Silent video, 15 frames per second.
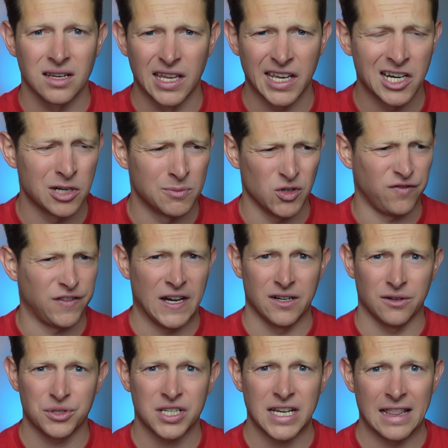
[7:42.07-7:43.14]
income or final
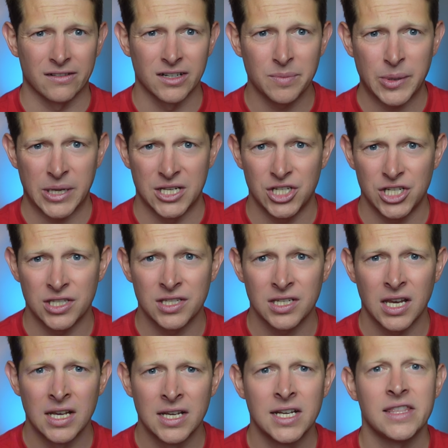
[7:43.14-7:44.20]
salary pensions,
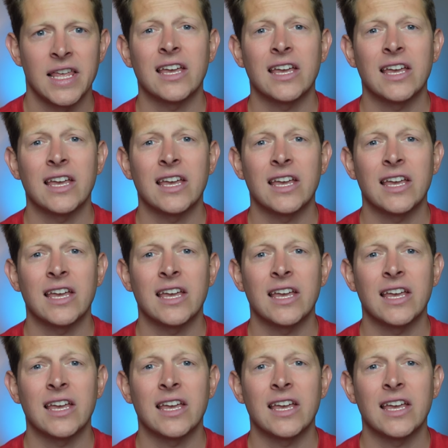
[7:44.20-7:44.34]
they